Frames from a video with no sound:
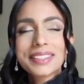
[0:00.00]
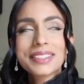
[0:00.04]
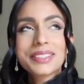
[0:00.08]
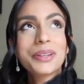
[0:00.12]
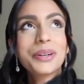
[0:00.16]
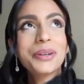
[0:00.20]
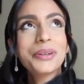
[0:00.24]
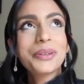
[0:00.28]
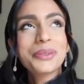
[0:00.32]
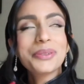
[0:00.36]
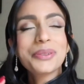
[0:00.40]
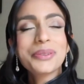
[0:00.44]

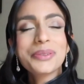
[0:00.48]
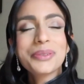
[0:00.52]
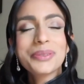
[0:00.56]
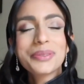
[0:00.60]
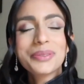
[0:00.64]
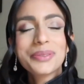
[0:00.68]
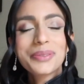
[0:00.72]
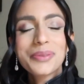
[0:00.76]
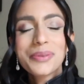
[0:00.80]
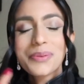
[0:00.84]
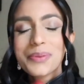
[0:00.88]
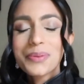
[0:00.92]
So
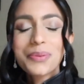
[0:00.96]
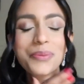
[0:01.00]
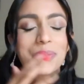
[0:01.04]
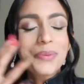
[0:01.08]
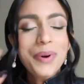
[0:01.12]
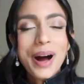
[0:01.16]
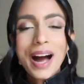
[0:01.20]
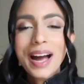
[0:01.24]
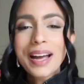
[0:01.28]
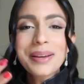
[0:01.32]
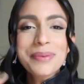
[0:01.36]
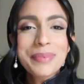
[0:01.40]

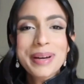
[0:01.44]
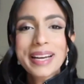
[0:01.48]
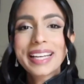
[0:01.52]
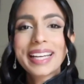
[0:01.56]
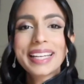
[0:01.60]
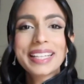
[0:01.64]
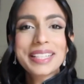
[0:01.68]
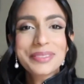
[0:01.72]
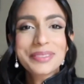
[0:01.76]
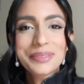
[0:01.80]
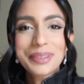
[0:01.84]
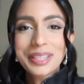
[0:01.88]
why am I
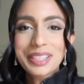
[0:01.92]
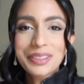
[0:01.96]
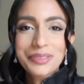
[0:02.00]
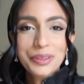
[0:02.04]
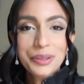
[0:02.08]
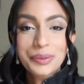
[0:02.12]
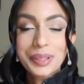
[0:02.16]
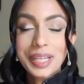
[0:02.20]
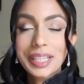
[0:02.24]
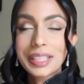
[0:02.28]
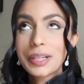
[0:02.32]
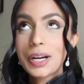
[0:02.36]
getting ready
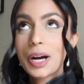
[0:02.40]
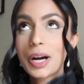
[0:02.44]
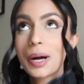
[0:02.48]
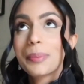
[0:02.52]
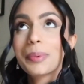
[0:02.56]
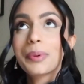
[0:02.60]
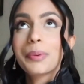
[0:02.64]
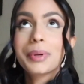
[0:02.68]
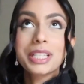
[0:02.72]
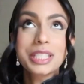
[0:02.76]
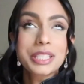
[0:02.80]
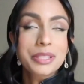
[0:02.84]
for red
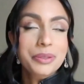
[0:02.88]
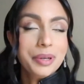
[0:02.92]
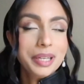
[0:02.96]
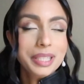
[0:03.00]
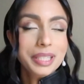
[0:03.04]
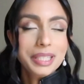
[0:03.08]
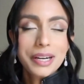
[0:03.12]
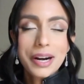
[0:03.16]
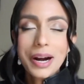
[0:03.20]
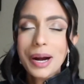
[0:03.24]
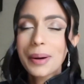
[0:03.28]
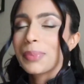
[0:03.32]
carpet? What is the
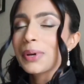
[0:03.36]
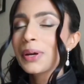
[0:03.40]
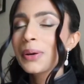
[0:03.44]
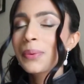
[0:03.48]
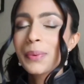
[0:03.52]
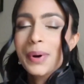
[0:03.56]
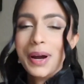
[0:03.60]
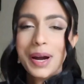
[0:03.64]
red carpet?